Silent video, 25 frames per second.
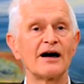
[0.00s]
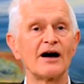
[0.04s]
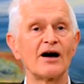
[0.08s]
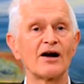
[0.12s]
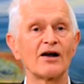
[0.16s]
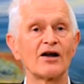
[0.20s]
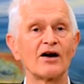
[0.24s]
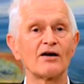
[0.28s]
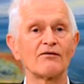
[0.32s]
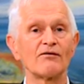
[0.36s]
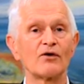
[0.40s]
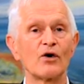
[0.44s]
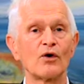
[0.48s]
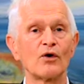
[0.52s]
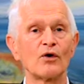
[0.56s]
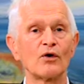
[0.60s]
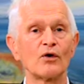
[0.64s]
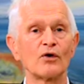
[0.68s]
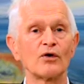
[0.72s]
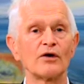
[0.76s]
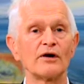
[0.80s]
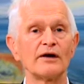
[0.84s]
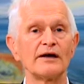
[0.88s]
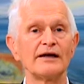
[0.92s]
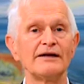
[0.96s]
love all
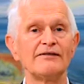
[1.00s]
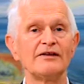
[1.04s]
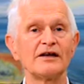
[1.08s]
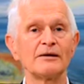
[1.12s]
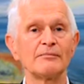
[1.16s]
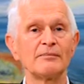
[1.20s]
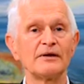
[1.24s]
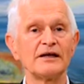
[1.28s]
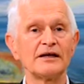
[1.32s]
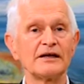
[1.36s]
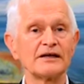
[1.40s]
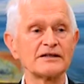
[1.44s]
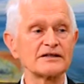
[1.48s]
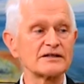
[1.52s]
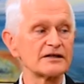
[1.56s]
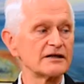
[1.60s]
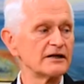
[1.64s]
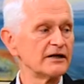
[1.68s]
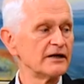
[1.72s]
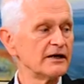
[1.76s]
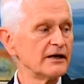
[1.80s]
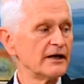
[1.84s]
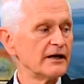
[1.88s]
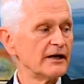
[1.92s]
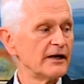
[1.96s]
living beings.
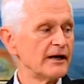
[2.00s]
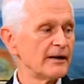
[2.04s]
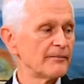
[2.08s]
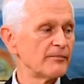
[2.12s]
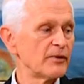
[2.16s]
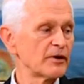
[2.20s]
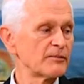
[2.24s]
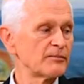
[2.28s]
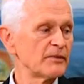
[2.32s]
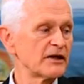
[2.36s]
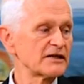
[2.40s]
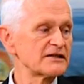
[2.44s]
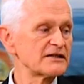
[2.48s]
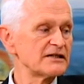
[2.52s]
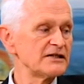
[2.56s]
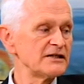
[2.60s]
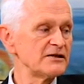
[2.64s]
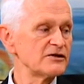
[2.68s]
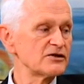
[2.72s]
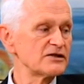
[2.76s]
But Martinus